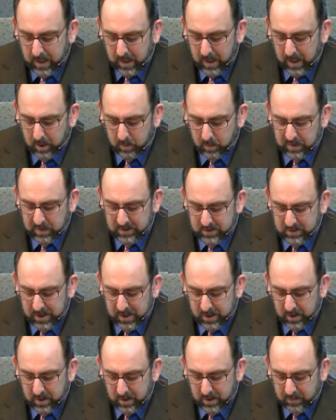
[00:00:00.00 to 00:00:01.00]
Naomi
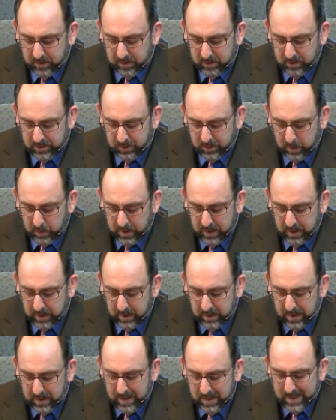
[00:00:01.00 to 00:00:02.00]
said to her, verse 20,